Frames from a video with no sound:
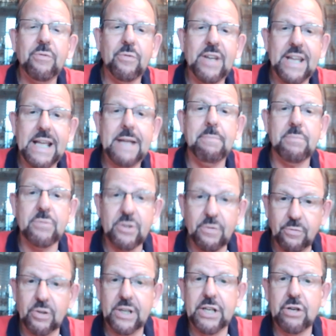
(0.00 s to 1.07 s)
for him to
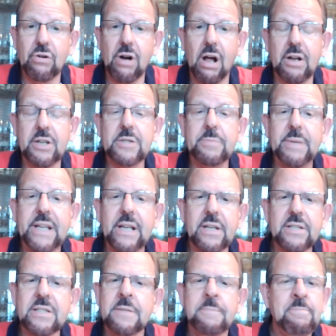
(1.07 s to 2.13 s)
fully grant,
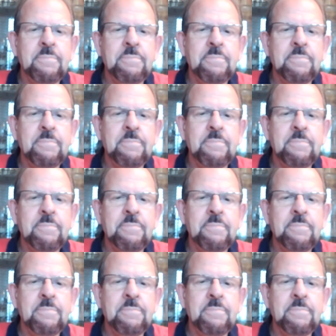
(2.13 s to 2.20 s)
because